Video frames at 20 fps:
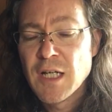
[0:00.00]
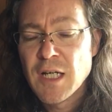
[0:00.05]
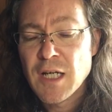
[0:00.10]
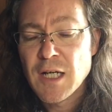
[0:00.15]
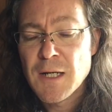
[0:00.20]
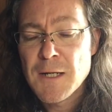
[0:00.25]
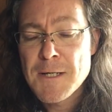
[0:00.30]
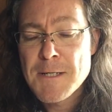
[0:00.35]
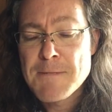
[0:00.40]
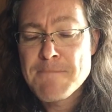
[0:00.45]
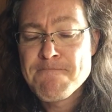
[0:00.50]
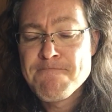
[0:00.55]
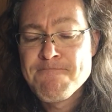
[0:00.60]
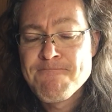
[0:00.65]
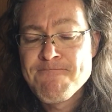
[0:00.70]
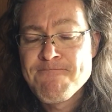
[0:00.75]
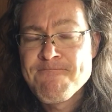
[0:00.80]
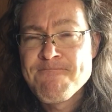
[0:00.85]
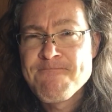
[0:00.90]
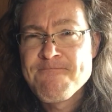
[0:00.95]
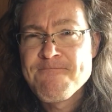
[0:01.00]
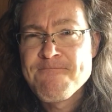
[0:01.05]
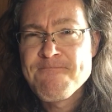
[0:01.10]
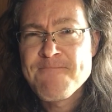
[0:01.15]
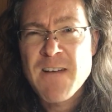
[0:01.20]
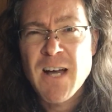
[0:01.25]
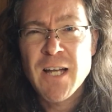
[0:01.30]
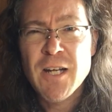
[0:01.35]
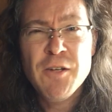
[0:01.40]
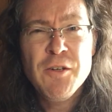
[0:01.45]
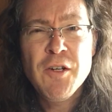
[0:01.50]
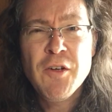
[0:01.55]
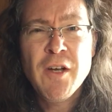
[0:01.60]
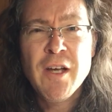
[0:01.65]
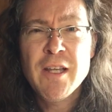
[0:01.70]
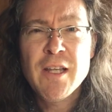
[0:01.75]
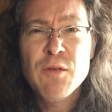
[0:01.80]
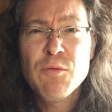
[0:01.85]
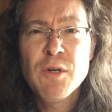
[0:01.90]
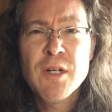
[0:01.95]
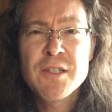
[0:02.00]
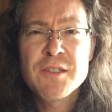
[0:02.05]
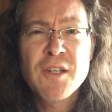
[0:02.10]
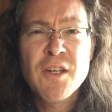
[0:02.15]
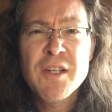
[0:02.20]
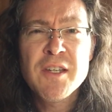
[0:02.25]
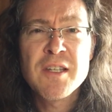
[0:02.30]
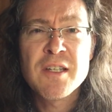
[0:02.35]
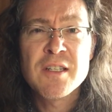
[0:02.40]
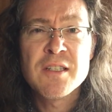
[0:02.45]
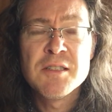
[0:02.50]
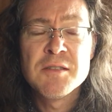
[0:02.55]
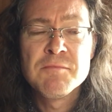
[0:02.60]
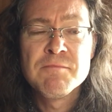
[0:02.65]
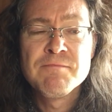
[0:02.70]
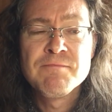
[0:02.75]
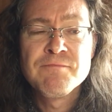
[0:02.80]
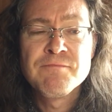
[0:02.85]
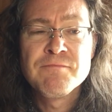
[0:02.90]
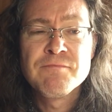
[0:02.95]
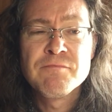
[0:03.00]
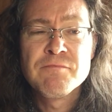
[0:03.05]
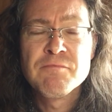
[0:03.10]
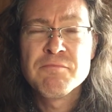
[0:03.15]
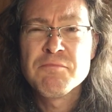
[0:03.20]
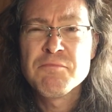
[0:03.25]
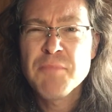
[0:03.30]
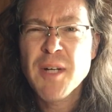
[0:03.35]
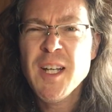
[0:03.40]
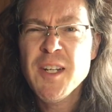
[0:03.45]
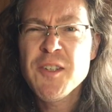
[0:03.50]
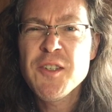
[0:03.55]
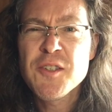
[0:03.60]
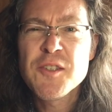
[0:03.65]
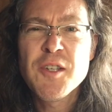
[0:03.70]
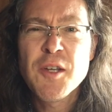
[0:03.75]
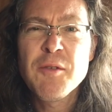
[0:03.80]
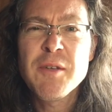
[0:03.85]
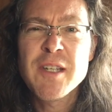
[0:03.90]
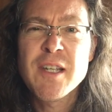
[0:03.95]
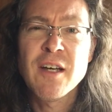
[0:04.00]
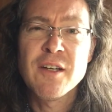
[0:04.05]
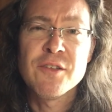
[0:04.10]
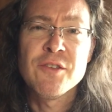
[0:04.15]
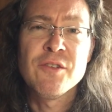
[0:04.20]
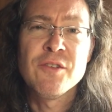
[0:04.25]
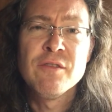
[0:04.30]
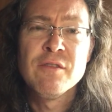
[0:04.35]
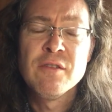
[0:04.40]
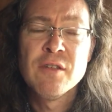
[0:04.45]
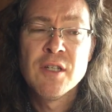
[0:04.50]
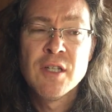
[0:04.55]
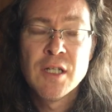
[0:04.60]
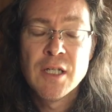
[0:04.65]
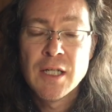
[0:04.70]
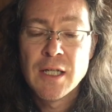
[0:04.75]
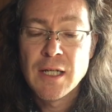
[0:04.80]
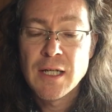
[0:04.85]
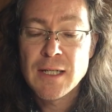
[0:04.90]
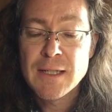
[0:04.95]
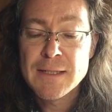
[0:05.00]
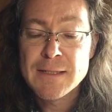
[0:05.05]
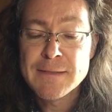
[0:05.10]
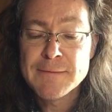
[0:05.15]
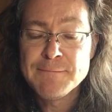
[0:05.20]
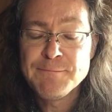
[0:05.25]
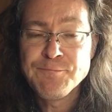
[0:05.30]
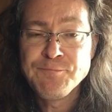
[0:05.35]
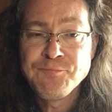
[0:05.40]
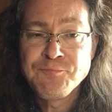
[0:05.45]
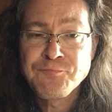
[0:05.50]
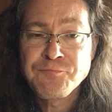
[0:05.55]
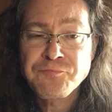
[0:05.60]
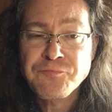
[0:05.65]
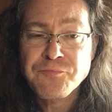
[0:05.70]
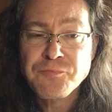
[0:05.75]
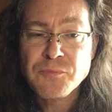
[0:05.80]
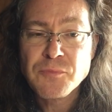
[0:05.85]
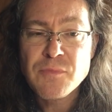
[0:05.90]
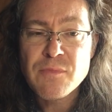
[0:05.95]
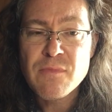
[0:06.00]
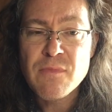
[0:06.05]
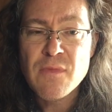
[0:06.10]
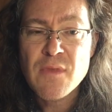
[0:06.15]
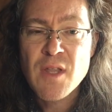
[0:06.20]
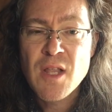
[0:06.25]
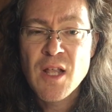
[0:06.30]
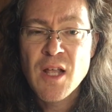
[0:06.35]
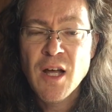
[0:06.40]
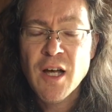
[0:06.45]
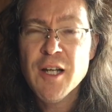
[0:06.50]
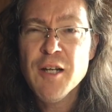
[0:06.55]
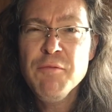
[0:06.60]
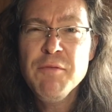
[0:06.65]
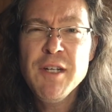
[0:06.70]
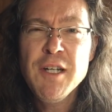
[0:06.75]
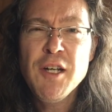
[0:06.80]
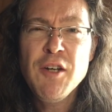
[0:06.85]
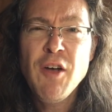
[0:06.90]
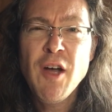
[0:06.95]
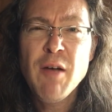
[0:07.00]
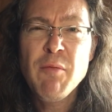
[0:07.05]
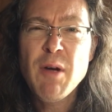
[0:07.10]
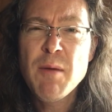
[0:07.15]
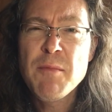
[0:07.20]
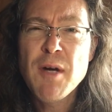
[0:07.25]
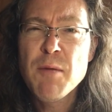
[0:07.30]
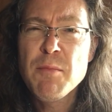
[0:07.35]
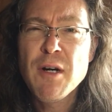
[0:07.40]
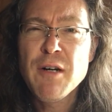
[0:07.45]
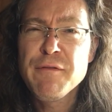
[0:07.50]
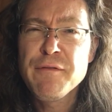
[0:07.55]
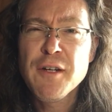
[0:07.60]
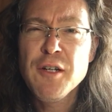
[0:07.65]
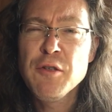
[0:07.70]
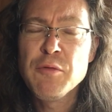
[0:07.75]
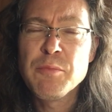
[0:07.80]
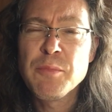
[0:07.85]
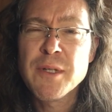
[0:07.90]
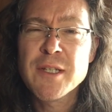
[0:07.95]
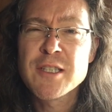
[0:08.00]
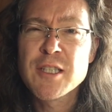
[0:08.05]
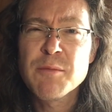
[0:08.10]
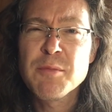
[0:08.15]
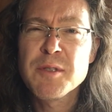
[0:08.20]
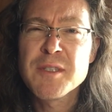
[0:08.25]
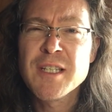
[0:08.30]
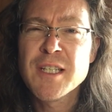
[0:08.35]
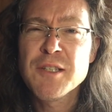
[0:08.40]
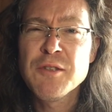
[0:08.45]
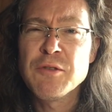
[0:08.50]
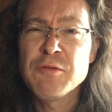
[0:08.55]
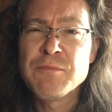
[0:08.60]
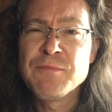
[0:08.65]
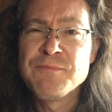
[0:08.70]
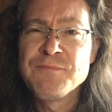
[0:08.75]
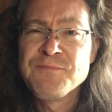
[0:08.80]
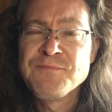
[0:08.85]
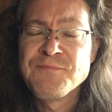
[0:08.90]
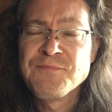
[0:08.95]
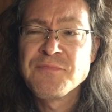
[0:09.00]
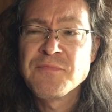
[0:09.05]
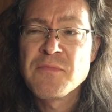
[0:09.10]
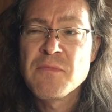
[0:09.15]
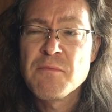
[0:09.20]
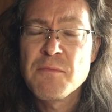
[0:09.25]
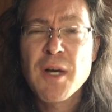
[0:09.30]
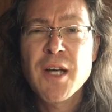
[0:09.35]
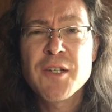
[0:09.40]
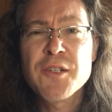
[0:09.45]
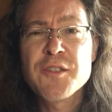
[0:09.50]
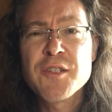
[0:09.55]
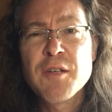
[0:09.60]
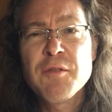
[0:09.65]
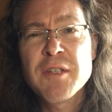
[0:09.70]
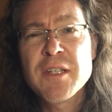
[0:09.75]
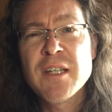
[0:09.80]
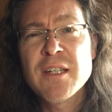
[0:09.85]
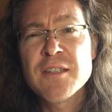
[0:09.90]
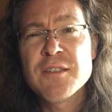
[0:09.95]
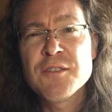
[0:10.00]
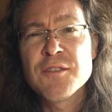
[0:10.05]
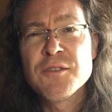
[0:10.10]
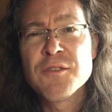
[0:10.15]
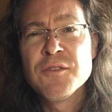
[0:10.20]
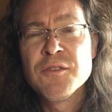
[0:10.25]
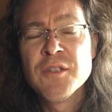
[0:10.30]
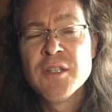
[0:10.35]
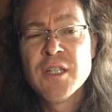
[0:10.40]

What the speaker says: I don't know how that works either, but I just know it does. I don't really know how my mobile phone picks up a signal, but I just know it does.